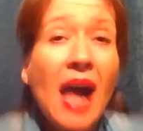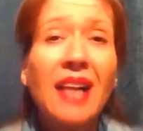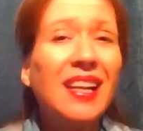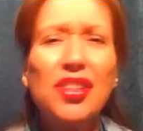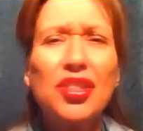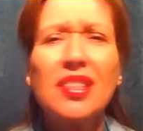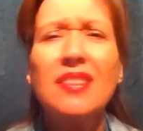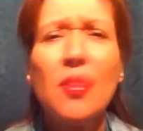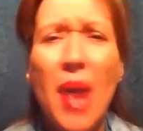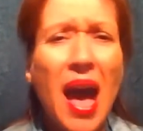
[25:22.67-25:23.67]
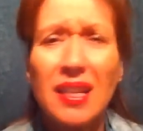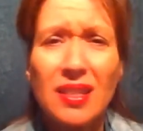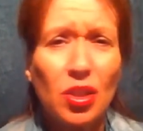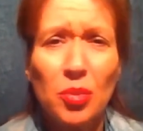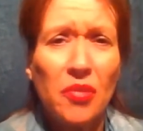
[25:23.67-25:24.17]
I just sit in the back.
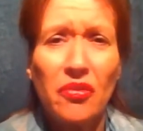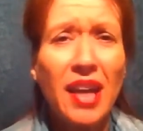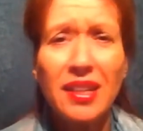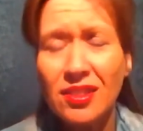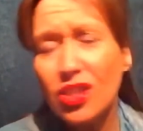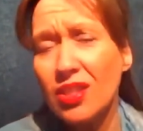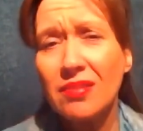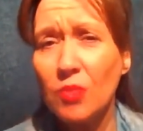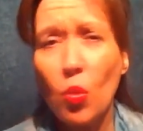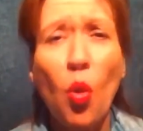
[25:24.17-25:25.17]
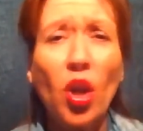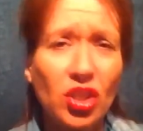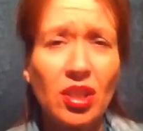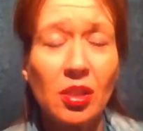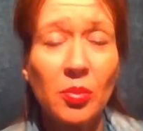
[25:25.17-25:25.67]
It's going to be fine. I'll just
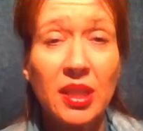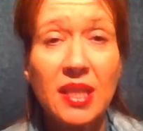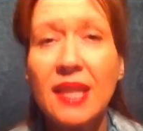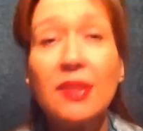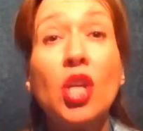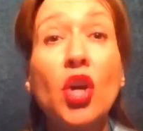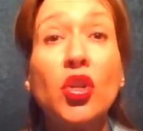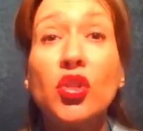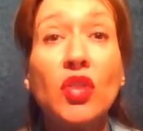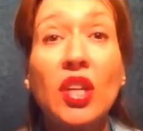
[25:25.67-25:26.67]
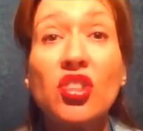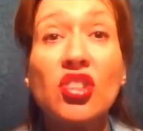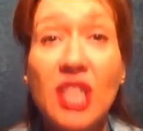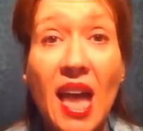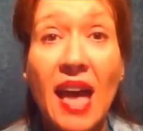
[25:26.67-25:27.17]
watch it a little bit. And he said, no, you don't
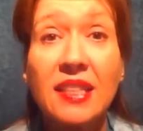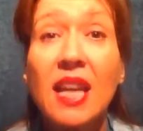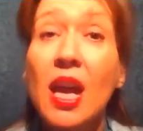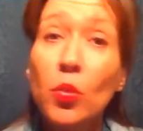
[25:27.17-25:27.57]
understand.